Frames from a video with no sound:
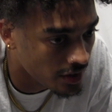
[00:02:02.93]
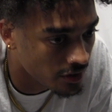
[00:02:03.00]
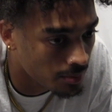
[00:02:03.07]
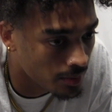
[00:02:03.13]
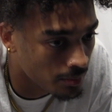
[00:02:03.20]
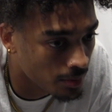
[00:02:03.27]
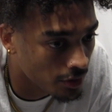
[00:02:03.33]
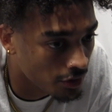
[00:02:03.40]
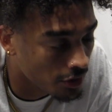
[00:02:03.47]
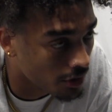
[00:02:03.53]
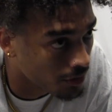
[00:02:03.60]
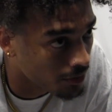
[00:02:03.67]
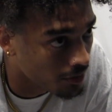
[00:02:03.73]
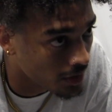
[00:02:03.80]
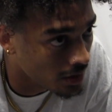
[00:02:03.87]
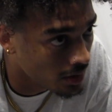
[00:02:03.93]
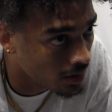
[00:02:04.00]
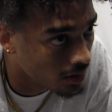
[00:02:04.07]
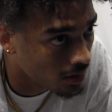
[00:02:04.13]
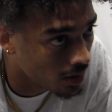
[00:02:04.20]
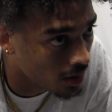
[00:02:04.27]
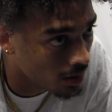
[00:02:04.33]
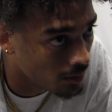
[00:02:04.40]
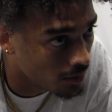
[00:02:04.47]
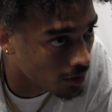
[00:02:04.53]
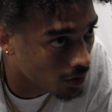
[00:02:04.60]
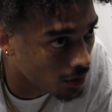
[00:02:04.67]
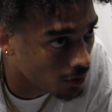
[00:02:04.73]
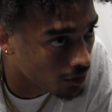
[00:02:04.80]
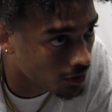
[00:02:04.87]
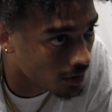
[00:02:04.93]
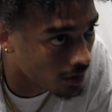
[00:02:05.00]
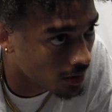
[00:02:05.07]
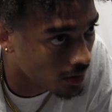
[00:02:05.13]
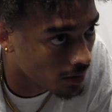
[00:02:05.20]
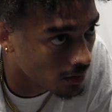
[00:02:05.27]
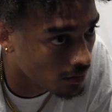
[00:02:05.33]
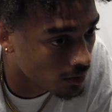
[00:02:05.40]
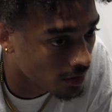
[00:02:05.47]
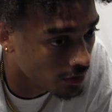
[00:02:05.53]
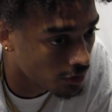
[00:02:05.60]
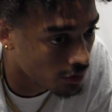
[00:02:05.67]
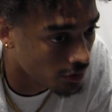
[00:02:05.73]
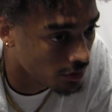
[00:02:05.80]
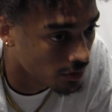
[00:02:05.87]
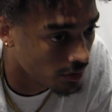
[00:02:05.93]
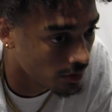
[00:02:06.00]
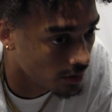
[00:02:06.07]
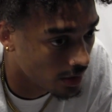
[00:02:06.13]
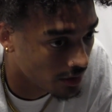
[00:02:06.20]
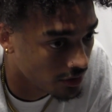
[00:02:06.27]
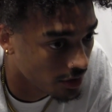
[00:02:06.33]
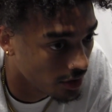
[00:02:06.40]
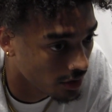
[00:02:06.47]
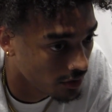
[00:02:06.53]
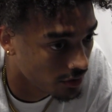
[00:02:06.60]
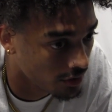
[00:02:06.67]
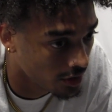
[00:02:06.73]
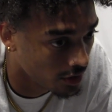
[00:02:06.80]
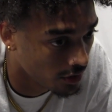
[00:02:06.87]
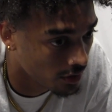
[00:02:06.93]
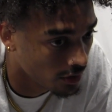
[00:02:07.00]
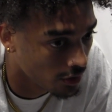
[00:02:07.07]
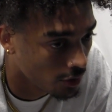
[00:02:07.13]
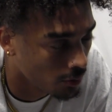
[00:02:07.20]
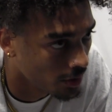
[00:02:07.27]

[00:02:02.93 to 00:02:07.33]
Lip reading: He's been building our feet, to as soon as that tuck's near,